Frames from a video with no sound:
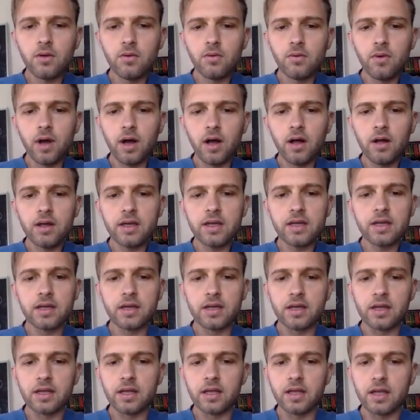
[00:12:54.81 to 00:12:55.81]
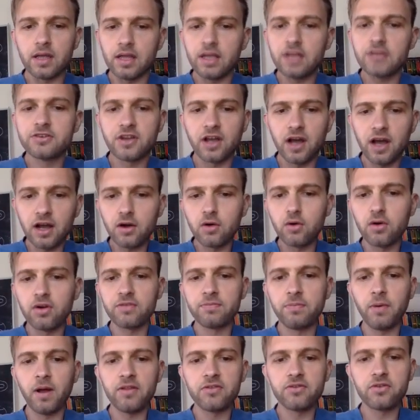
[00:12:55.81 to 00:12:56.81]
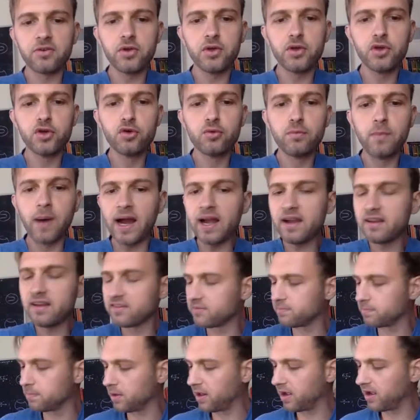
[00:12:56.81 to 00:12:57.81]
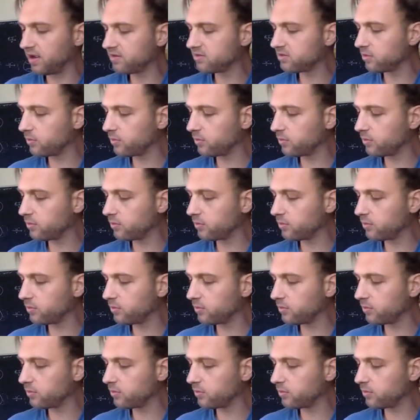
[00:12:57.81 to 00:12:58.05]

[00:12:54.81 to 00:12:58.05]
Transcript: well, each cut corresponds to U minus splice.